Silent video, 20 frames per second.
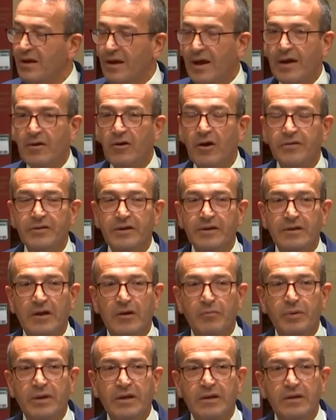And I think
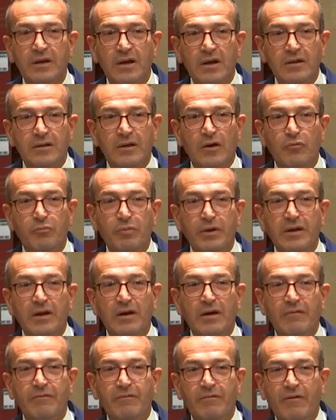they'll be, they'll be
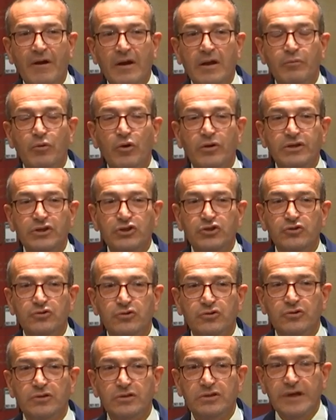a valuable addition
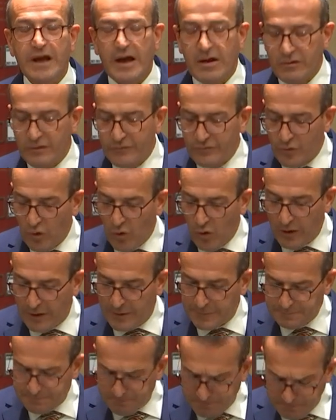to the town of Gawler.